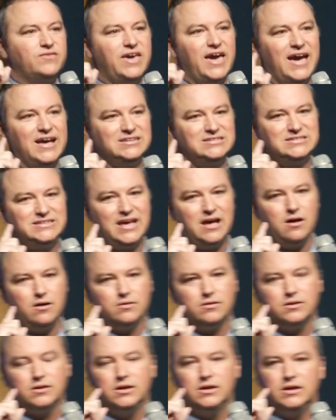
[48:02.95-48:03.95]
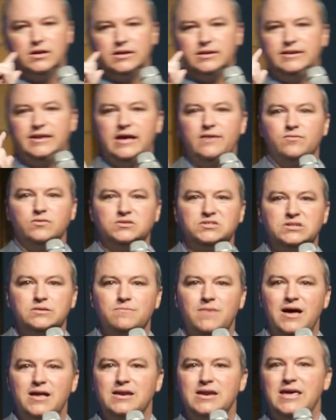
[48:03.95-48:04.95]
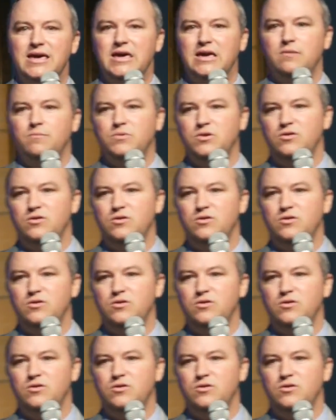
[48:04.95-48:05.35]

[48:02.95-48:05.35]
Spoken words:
cast out devils in my name.